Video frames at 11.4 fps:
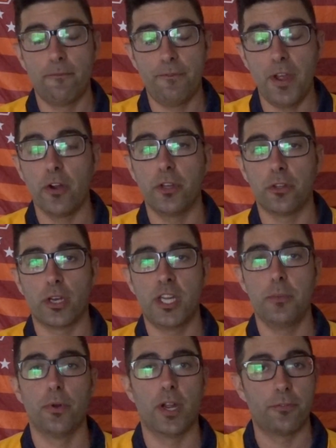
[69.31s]
Very
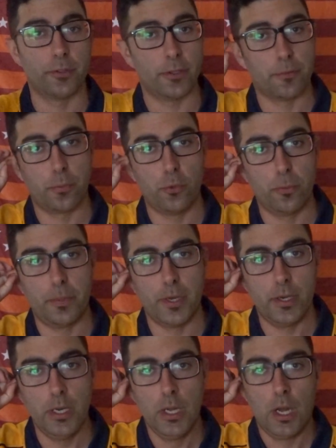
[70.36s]
lucky break for Liverpool.
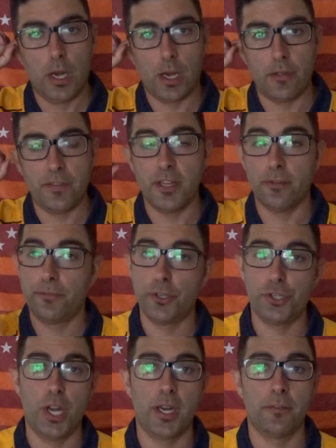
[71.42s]
But the
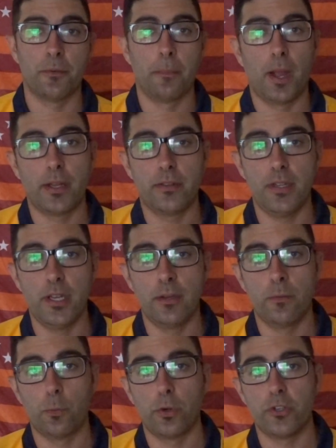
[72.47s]
officiating from Mike
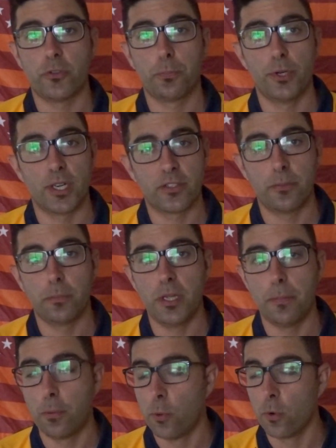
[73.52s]
Dean was
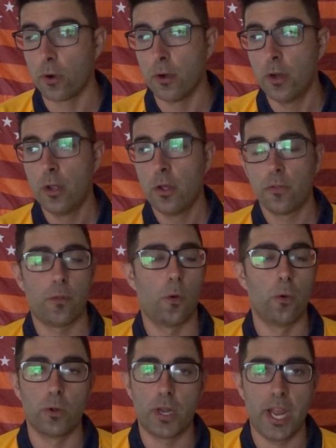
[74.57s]
predictably poor the
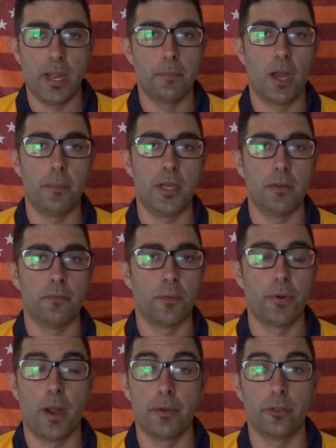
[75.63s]
whole game. I mean, the
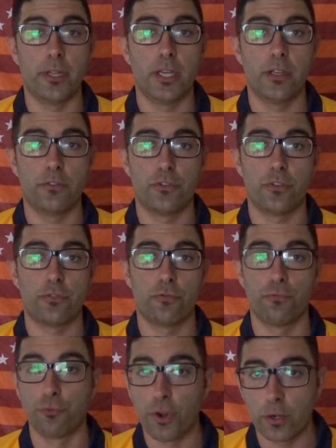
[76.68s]
Premier League is just
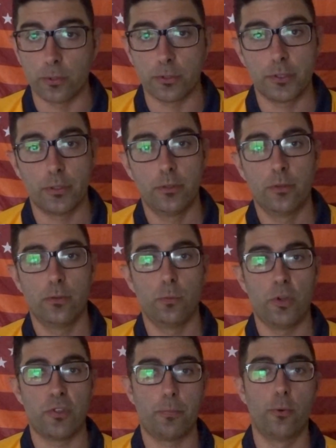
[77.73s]
riddled
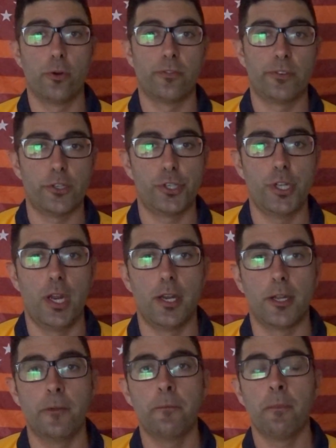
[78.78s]
with poor
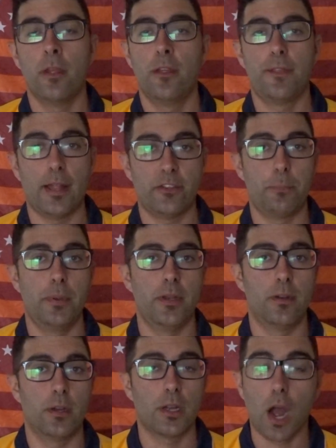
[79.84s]
officiating. That's
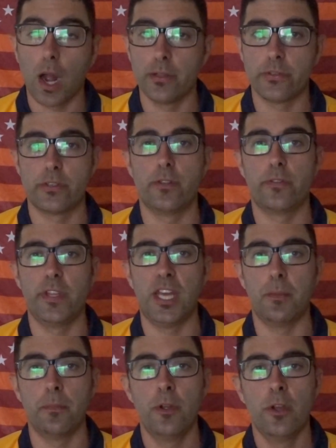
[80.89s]
been a constant
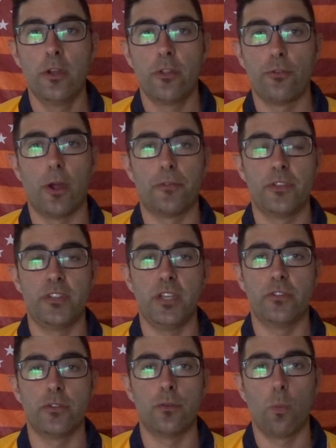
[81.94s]
theme throughout the
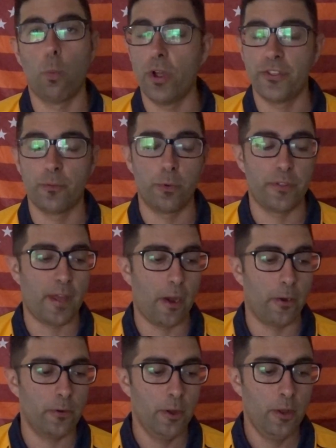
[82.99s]
season, with and
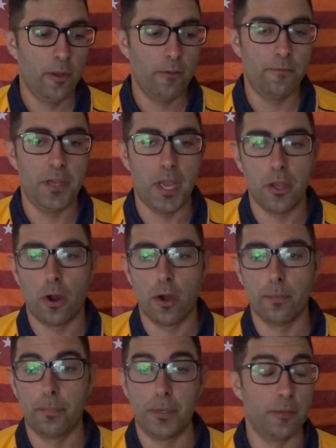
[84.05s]
without
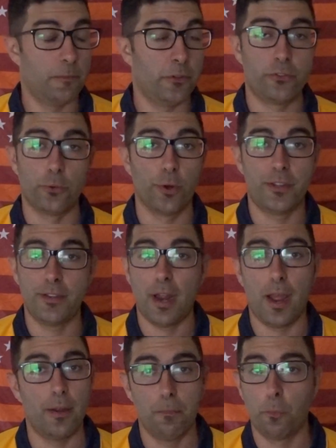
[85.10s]
VAR. But the story
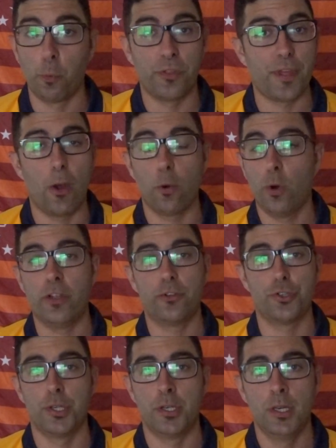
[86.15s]
today, without
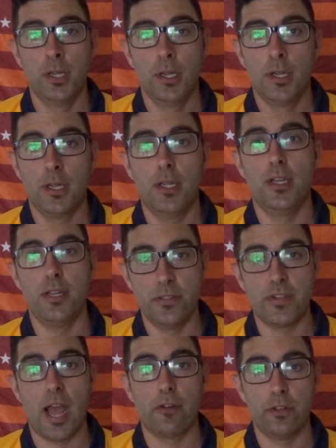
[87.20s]
question,
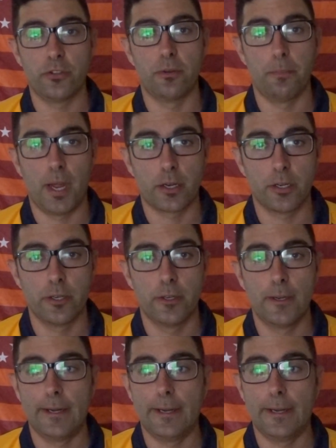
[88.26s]
is Alisson Becker.